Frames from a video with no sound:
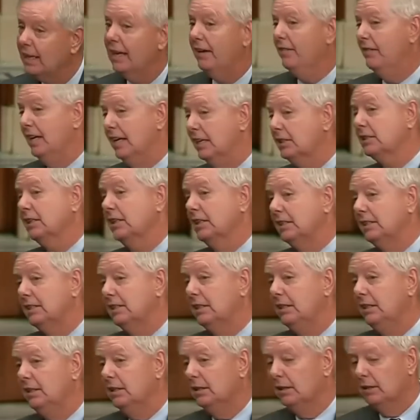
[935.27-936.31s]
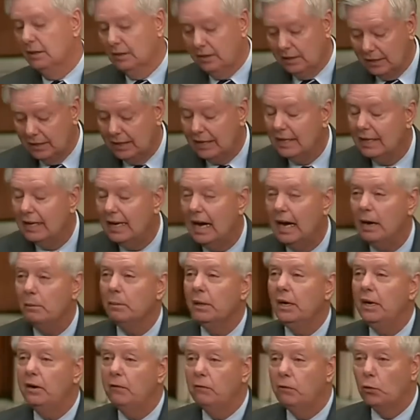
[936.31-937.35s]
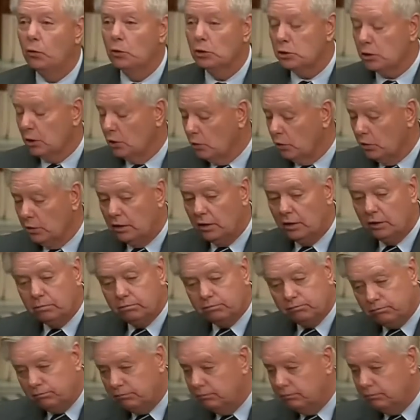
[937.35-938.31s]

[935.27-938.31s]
I've actually seen it done. I'm an Air Force lawyer.